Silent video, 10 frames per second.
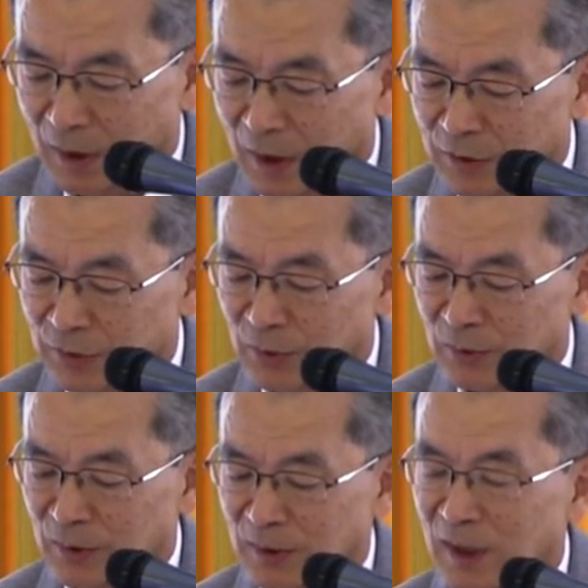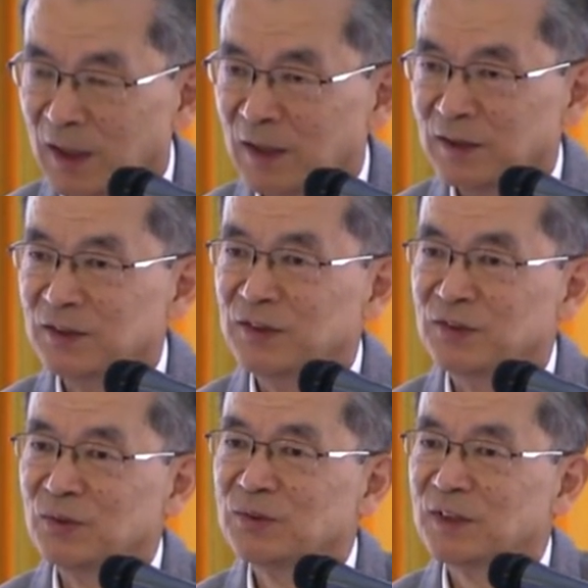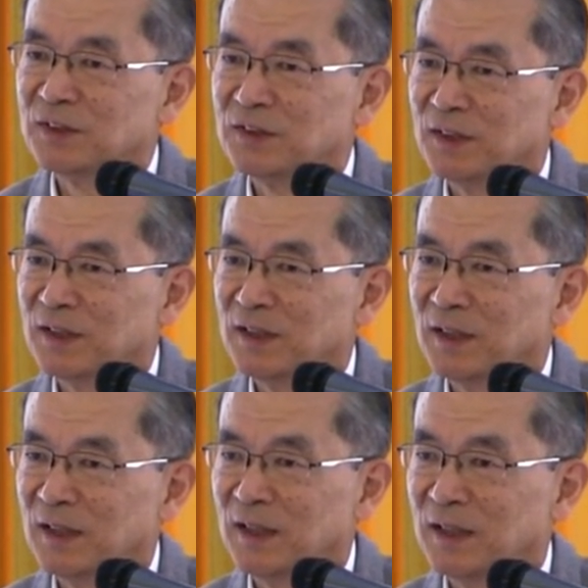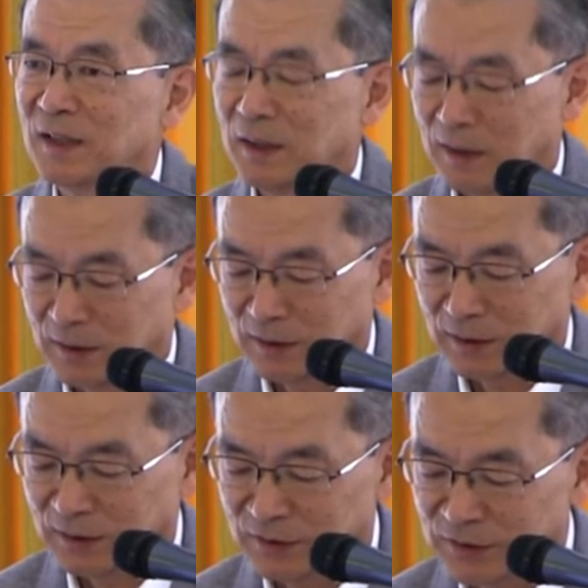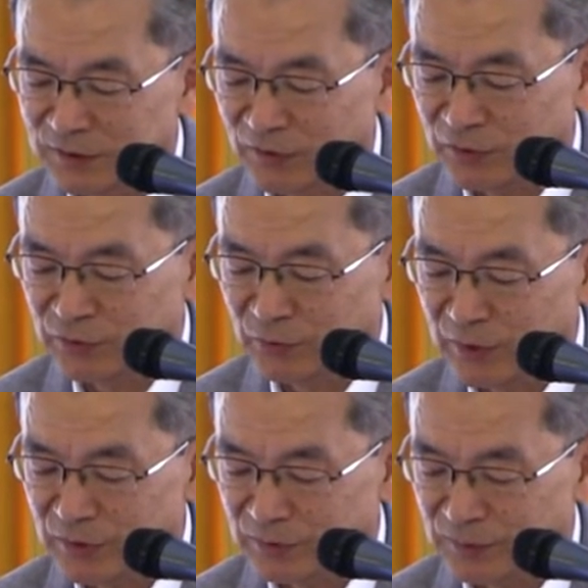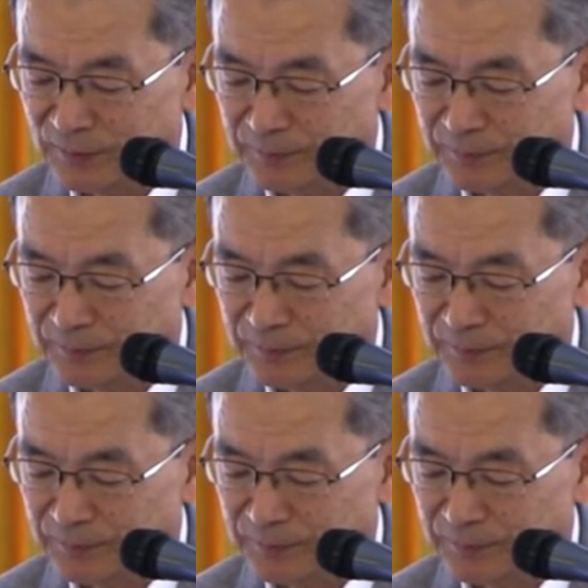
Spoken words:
So it is not such a, it is a restoration